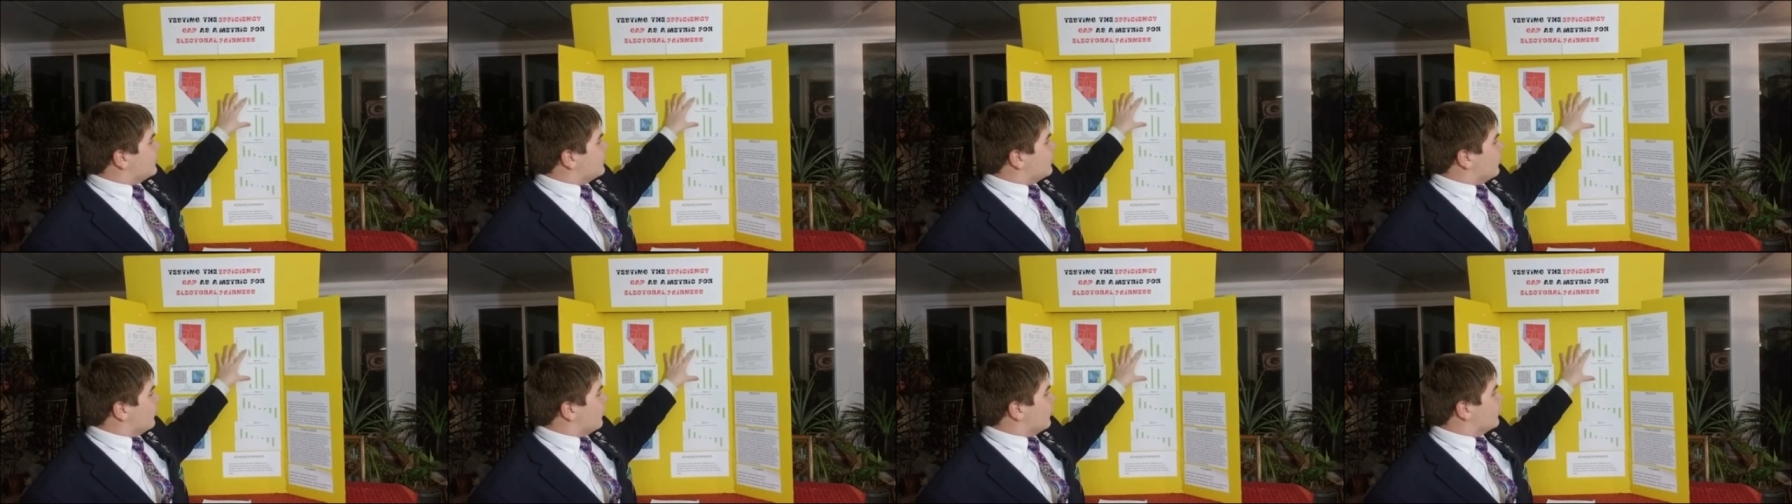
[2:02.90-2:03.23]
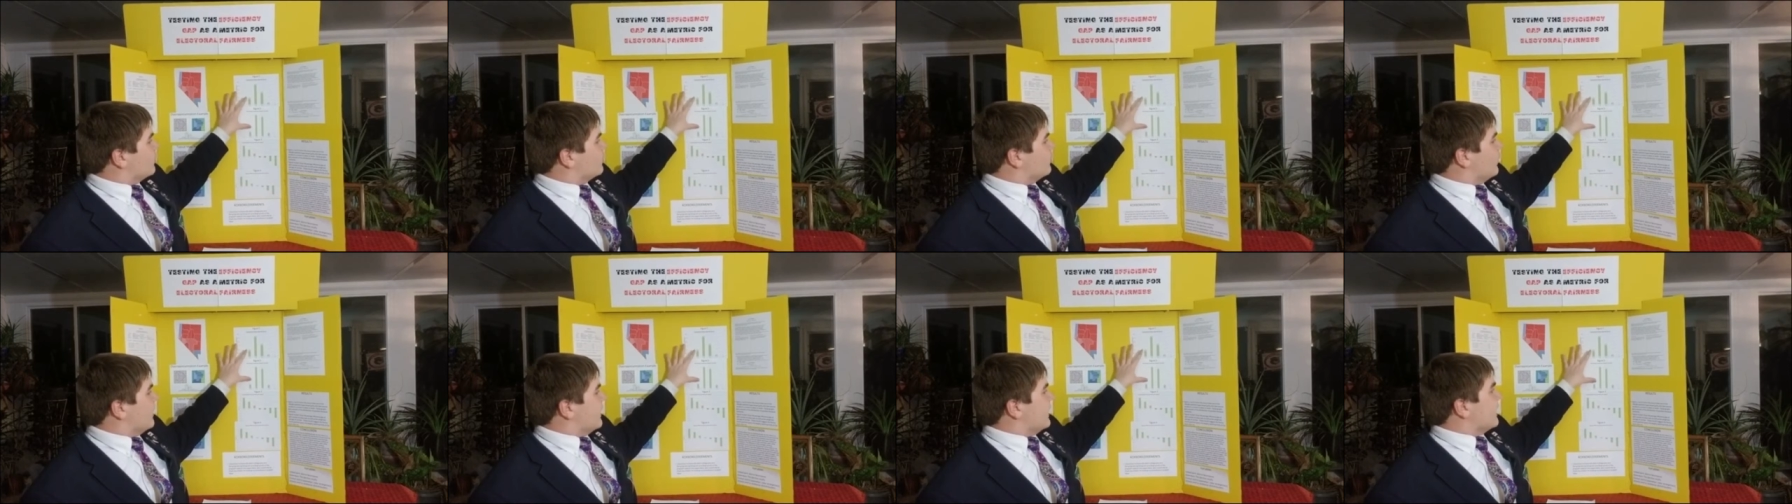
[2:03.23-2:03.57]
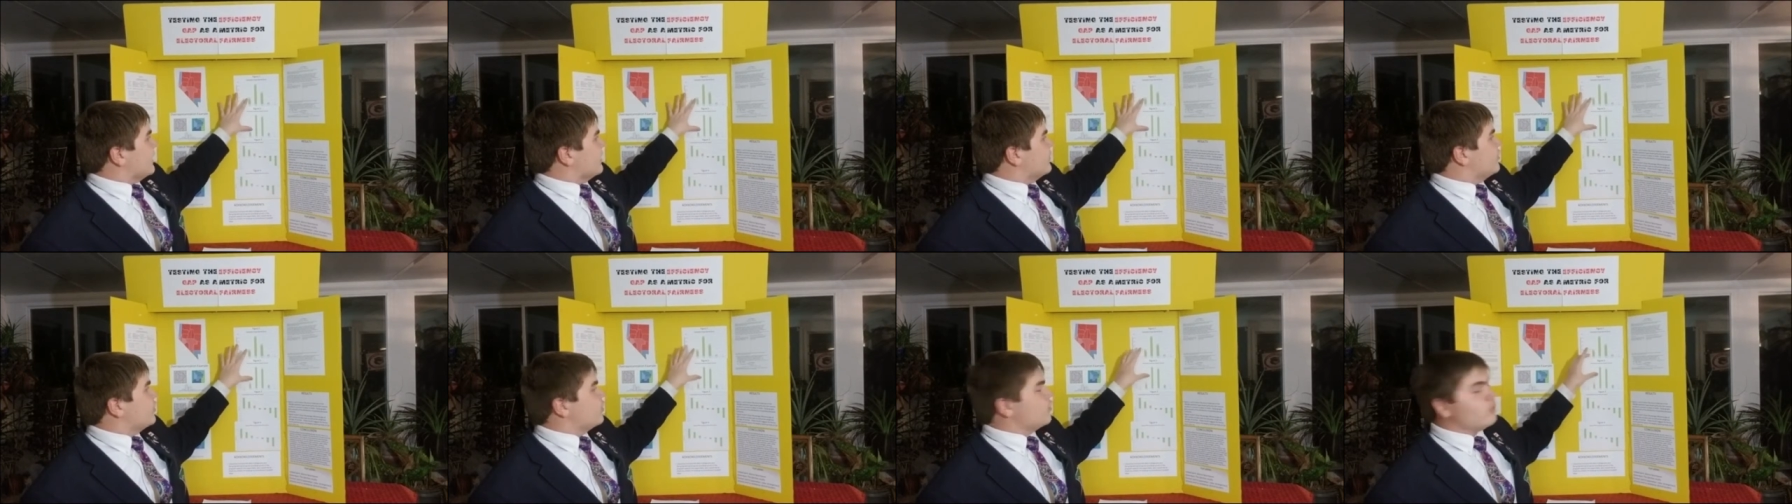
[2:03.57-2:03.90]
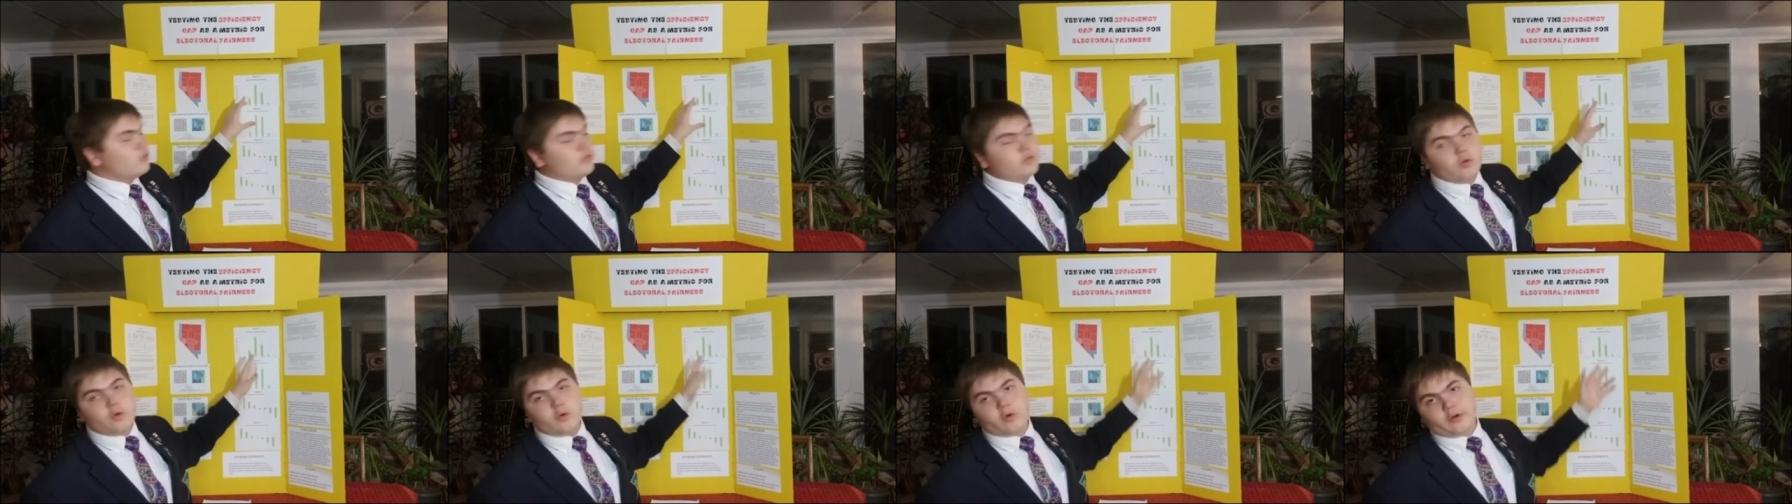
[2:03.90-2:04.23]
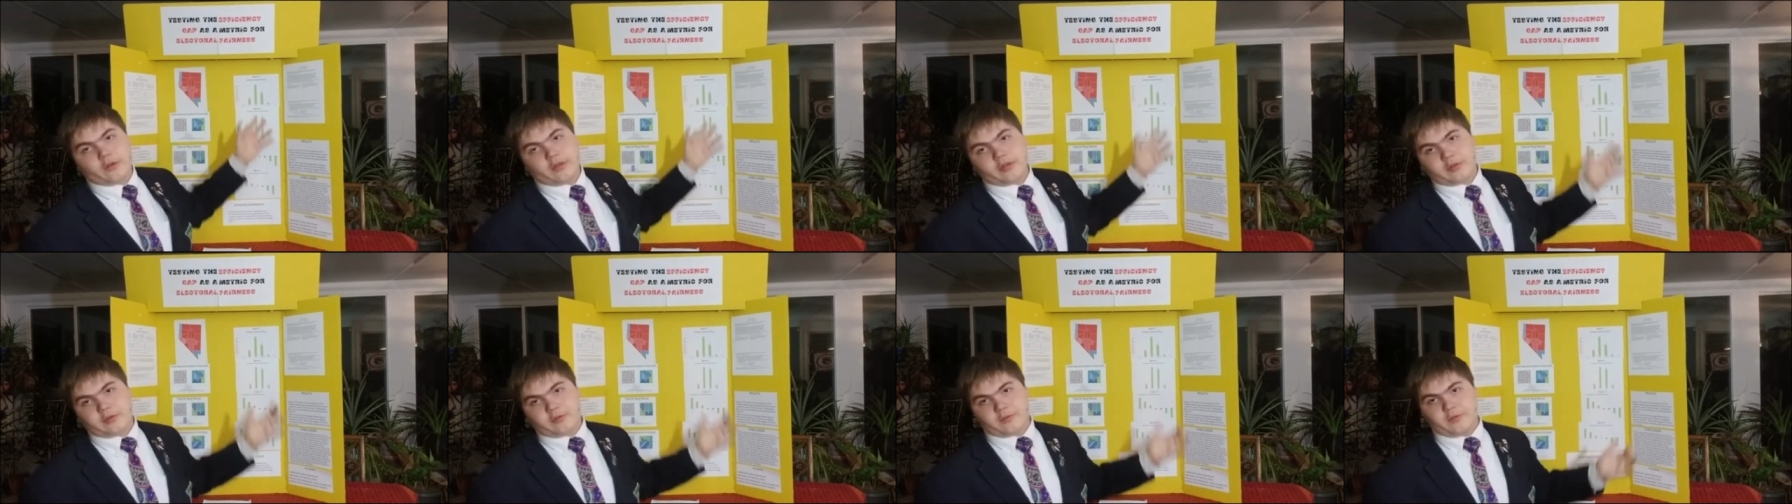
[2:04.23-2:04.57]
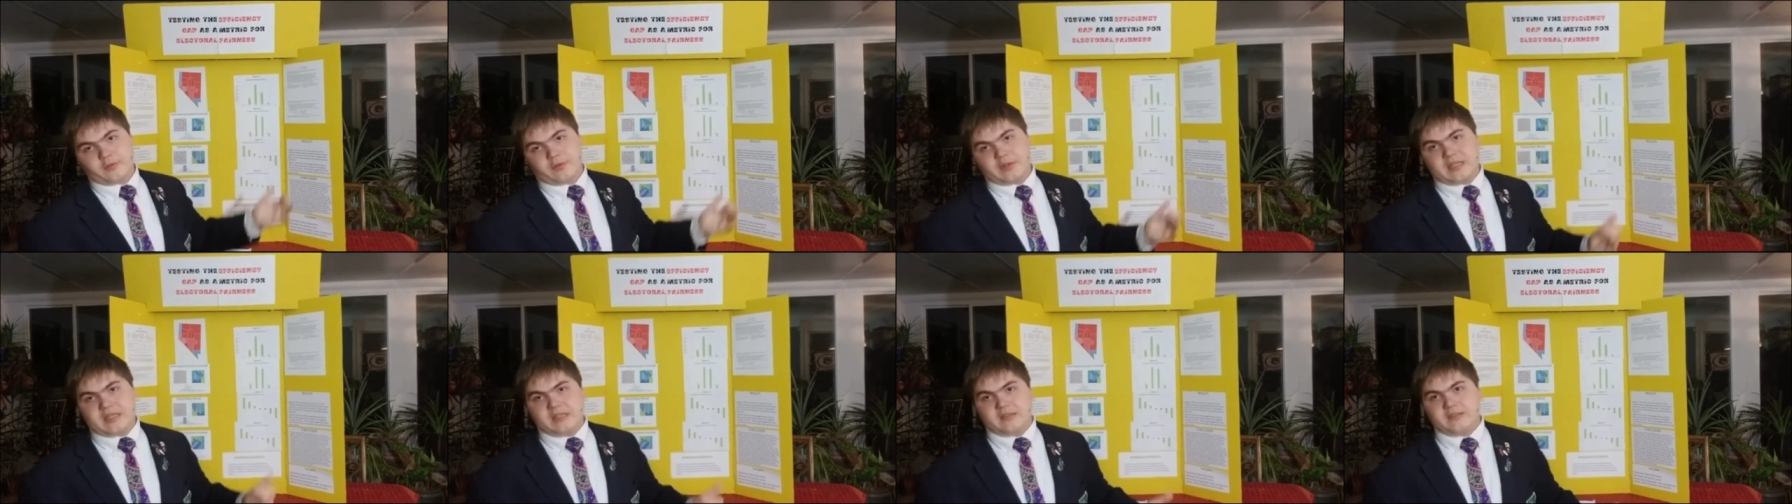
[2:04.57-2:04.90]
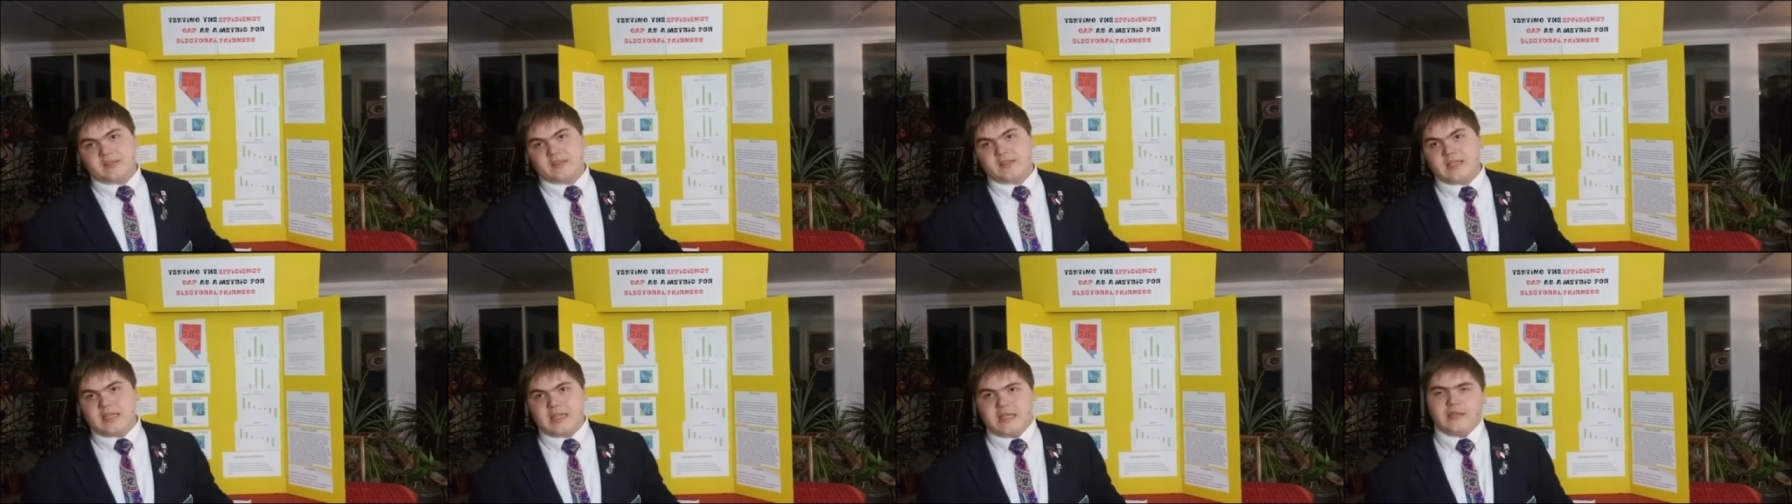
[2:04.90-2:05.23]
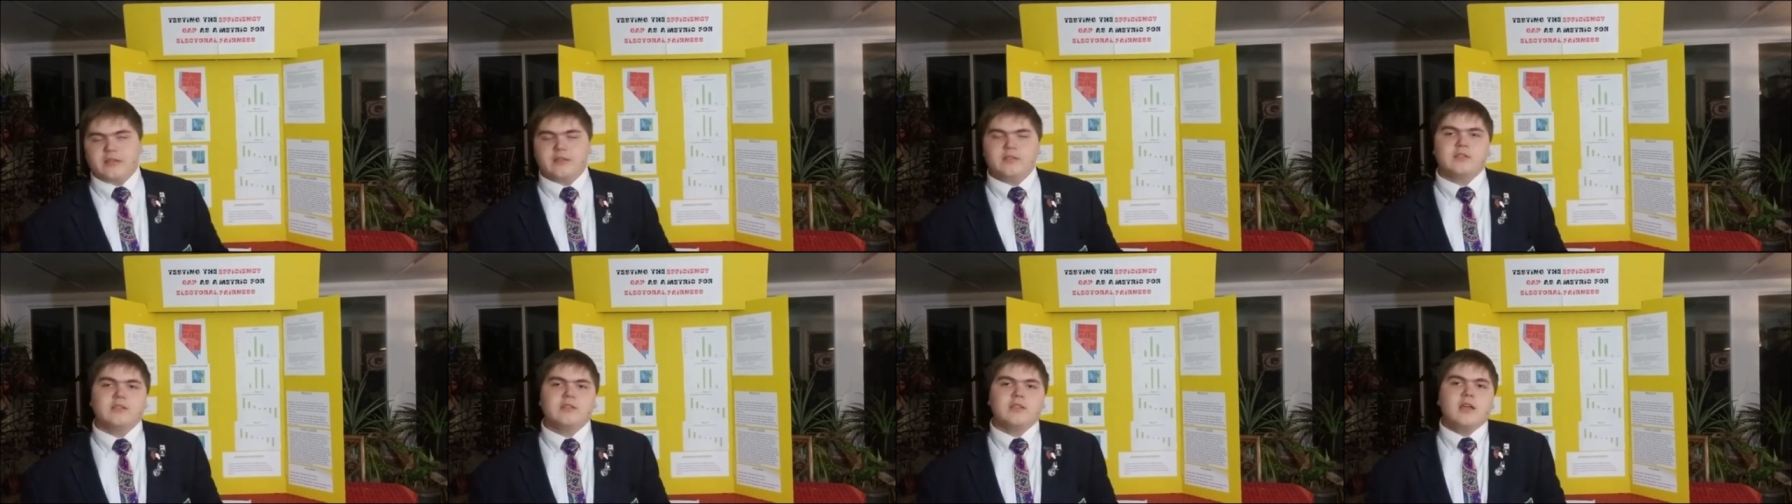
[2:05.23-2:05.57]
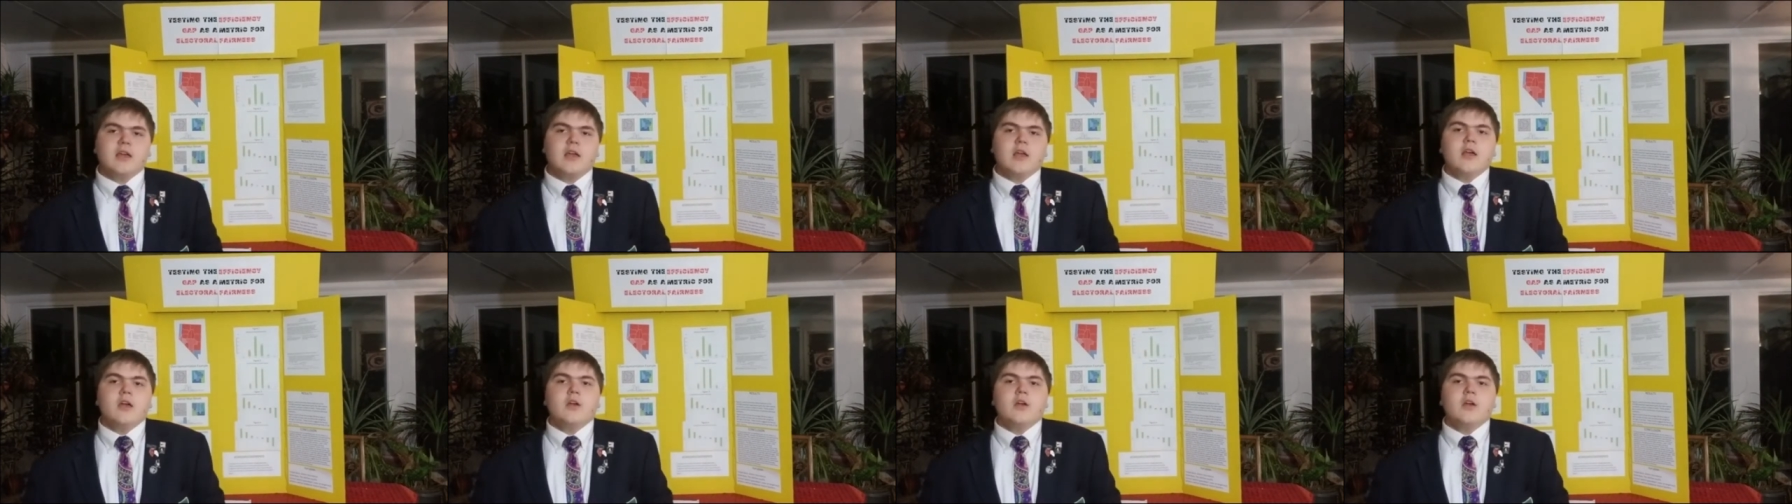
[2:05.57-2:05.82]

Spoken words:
towards winning 2 or 3 seats,